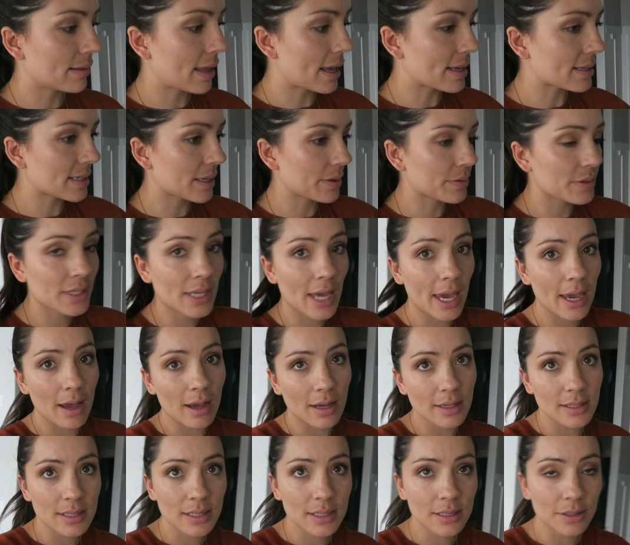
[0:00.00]
last night was
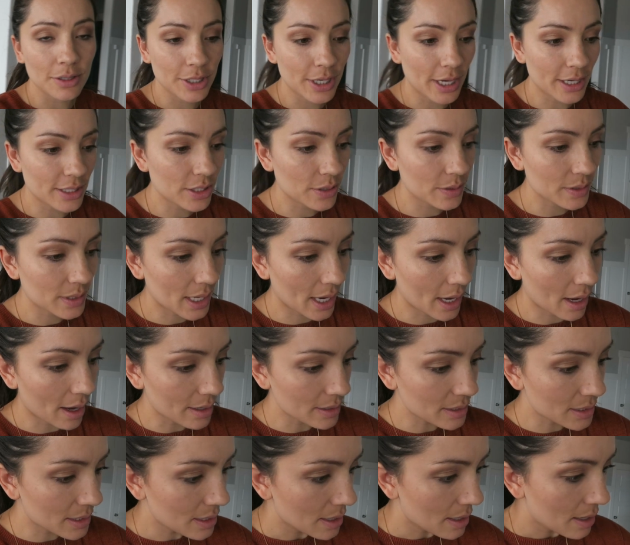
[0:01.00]
chaos or yesterday was
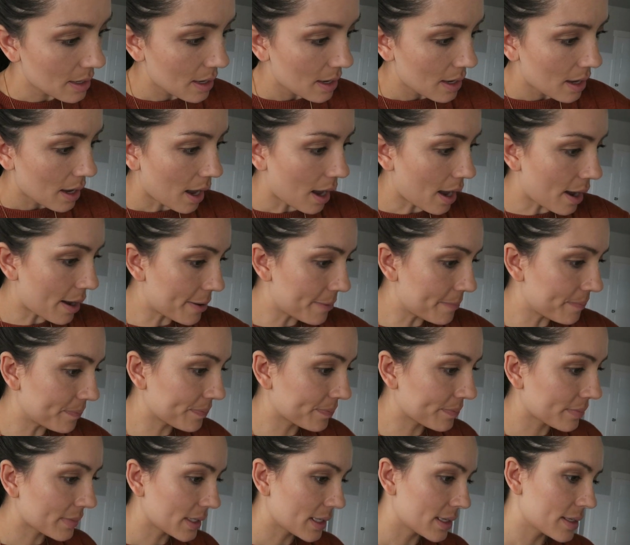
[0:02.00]
chaos.
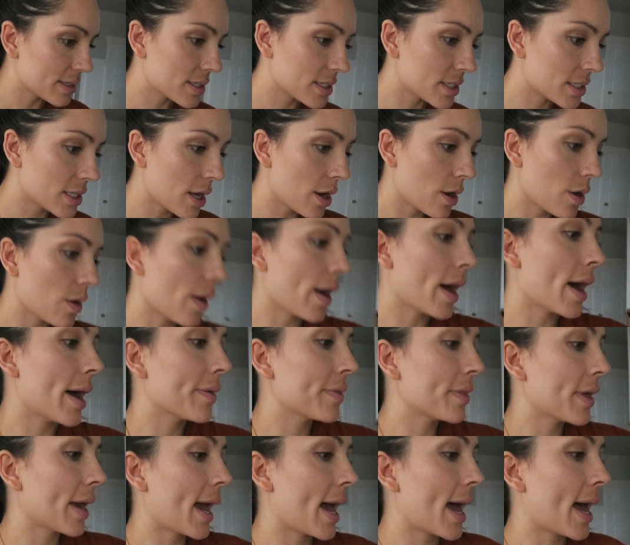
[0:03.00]
Um, so
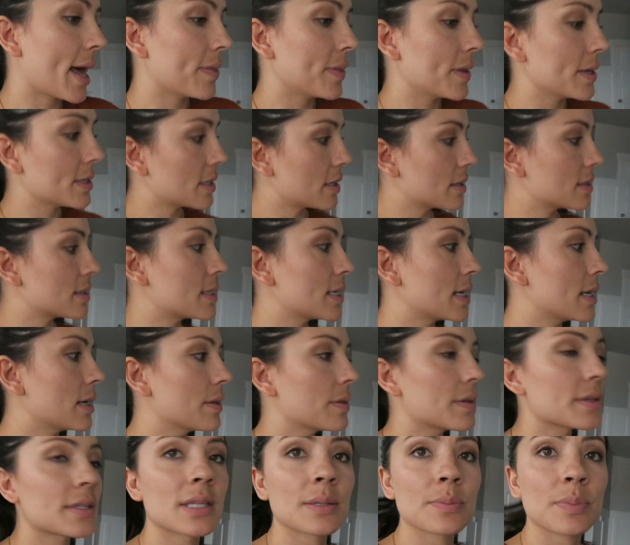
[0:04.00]
they had these on
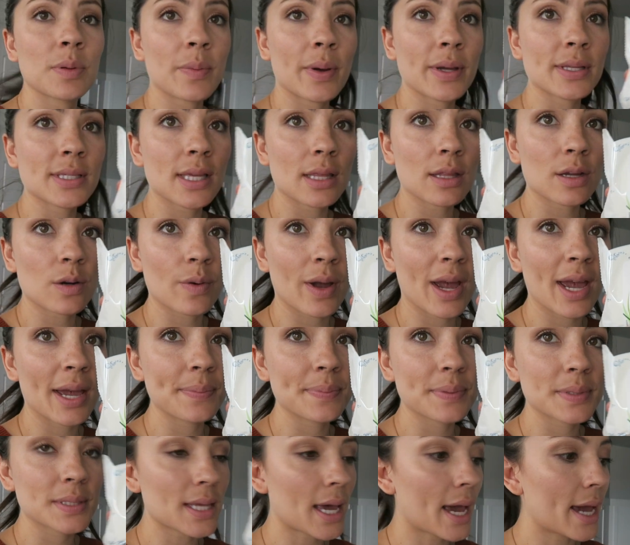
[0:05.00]
sale, the Simple Micellar
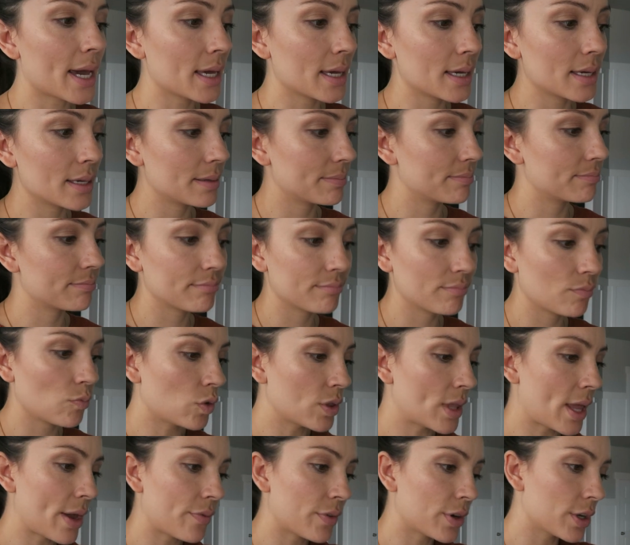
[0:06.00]
Wipes. I
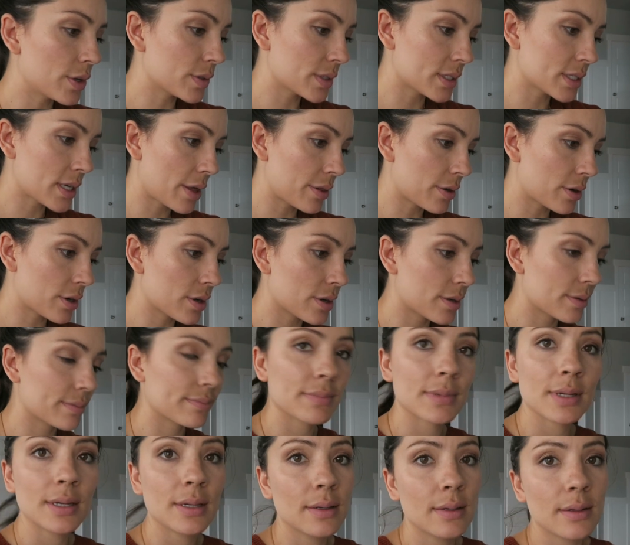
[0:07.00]
will never use another
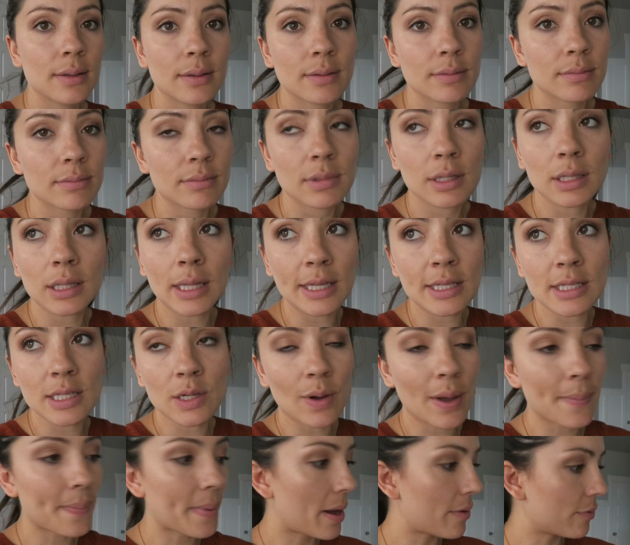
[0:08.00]
cleansing
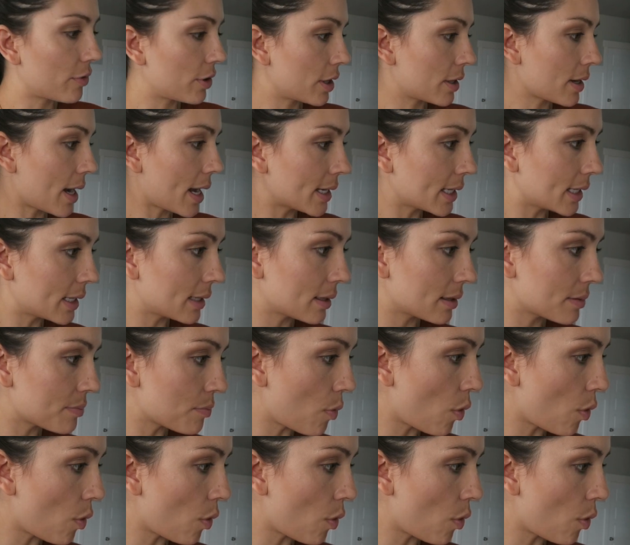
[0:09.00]
wipe ever. I needed